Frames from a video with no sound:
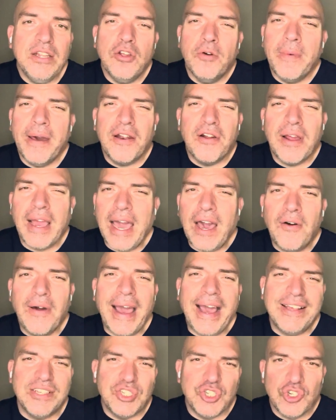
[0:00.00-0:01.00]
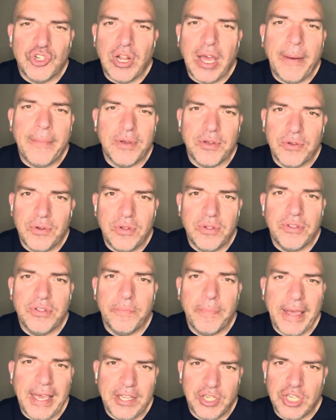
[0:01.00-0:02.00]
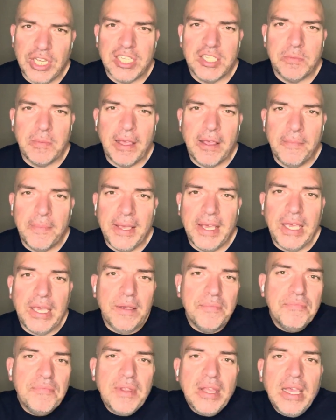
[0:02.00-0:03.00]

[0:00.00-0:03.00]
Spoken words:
no matter how astronomical the paychecks may be.